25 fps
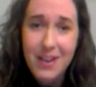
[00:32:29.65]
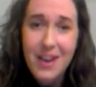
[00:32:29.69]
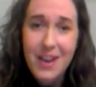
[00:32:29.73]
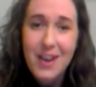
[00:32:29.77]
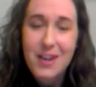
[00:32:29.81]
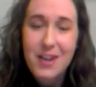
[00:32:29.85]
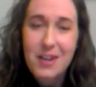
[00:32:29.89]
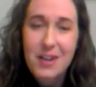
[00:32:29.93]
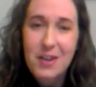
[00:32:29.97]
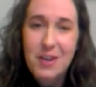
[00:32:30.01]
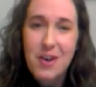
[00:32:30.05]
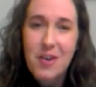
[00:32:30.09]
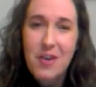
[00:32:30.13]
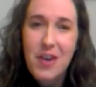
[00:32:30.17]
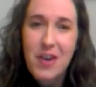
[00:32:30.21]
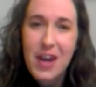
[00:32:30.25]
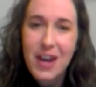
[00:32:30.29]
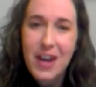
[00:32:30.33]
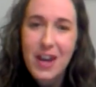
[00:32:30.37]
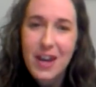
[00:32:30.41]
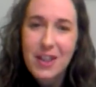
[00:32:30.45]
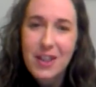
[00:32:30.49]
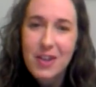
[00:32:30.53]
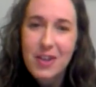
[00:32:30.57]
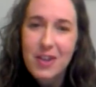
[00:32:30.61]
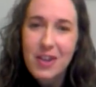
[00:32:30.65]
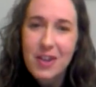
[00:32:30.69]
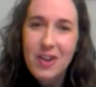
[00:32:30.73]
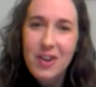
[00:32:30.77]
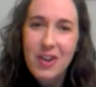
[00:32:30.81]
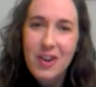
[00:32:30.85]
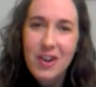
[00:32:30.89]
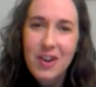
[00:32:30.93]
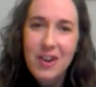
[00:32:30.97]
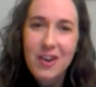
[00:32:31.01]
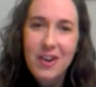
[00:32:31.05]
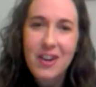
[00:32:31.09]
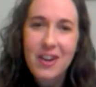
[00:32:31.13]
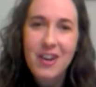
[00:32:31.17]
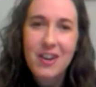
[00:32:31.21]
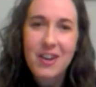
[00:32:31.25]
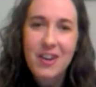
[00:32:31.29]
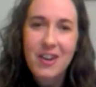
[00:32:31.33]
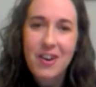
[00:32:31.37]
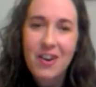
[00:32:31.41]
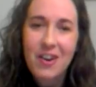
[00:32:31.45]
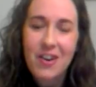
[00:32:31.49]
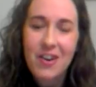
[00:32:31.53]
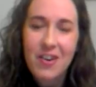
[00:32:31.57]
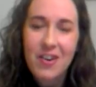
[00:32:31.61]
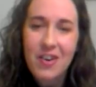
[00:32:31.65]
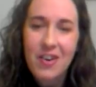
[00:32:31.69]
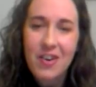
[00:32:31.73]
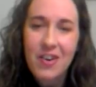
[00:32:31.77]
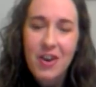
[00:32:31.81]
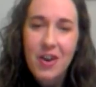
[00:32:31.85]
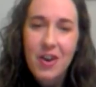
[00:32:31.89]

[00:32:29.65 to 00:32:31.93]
you know, and I look at her and go,